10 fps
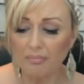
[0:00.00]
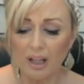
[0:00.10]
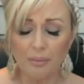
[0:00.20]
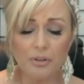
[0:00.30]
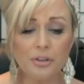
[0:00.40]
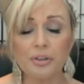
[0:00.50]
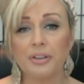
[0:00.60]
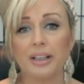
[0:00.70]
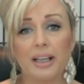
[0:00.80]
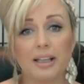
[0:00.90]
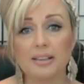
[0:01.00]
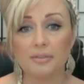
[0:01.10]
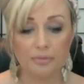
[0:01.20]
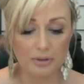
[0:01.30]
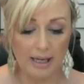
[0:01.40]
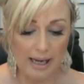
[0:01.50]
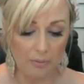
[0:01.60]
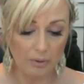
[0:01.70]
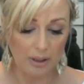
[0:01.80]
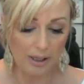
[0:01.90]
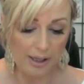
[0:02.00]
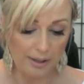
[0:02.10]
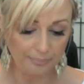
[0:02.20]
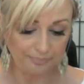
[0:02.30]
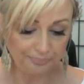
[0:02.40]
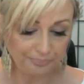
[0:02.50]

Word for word: I'm not gonna get it for now. Um,